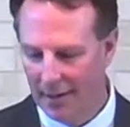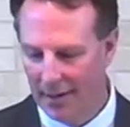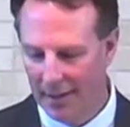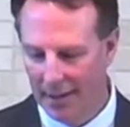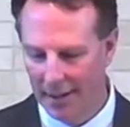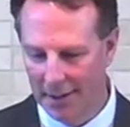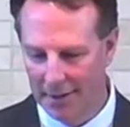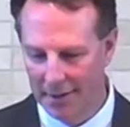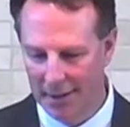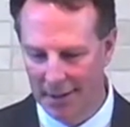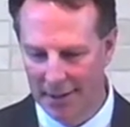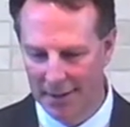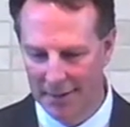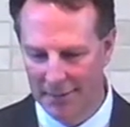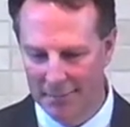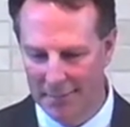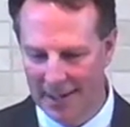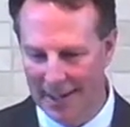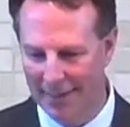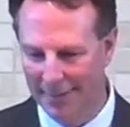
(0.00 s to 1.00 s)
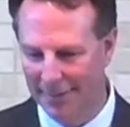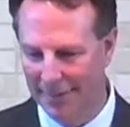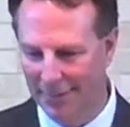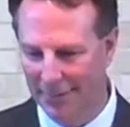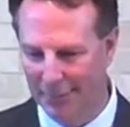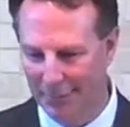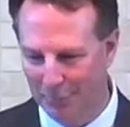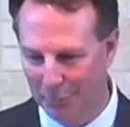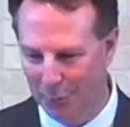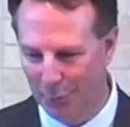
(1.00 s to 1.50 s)
In my
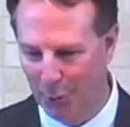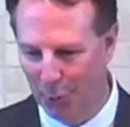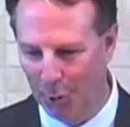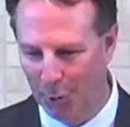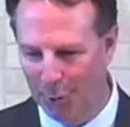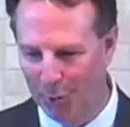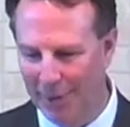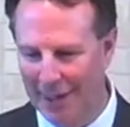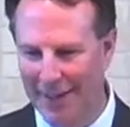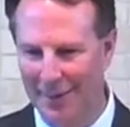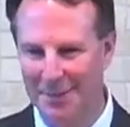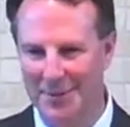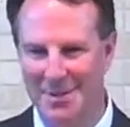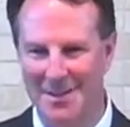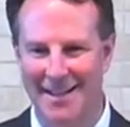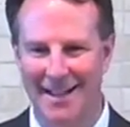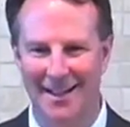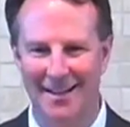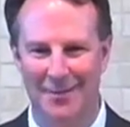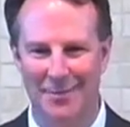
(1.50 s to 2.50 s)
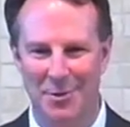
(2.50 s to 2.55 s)
world outside